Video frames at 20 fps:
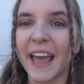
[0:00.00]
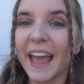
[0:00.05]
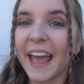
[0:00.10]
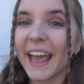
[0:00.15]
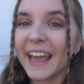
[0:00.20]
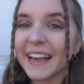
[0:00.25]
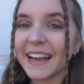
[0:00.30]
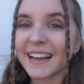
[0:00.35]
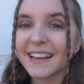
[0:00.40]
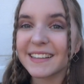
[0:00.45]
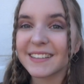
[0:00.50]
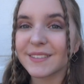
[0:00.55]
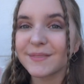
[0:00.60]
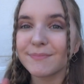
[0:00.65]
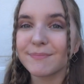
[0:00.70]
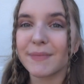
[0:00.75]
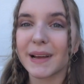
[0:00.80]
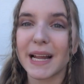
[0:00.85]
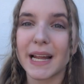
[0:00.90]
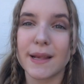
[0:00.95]
Hey guys,
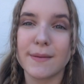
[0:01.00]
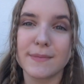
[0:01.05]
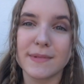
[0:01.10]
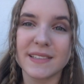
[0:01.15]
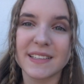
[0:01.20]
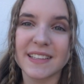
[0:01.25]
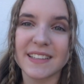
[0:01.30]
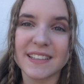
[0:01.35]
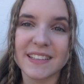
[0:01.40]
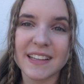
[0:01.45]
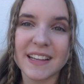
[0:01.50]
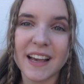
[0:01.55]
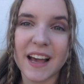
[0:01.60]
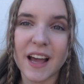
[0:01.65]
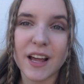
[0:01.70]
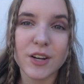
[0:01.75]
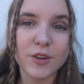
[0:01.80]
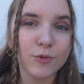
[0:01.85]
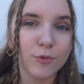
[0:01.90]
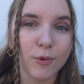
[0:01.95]
my name is Izzy
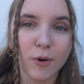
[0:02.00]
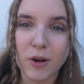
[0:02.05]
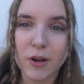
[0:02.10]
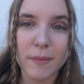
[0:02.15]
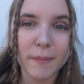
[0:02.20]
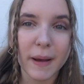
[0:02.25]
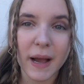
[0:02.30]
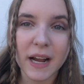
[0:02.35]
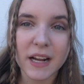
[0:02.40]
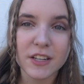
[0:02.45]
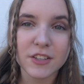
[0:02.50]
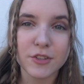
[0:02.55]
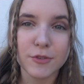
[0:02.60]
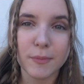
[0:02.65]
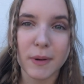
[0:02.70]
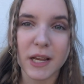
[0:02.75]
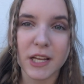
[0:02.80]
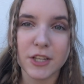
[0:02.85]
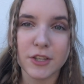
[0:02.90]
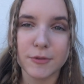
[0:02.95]
and welcome back to
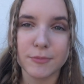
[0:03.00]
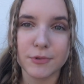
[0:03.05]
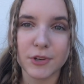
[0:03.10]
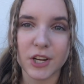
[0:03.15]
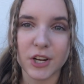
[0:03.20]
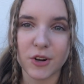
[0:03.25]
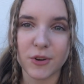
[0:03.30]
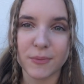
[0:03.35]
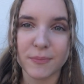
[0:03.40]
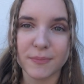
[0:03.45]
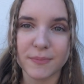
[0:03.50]
my YouTube channel.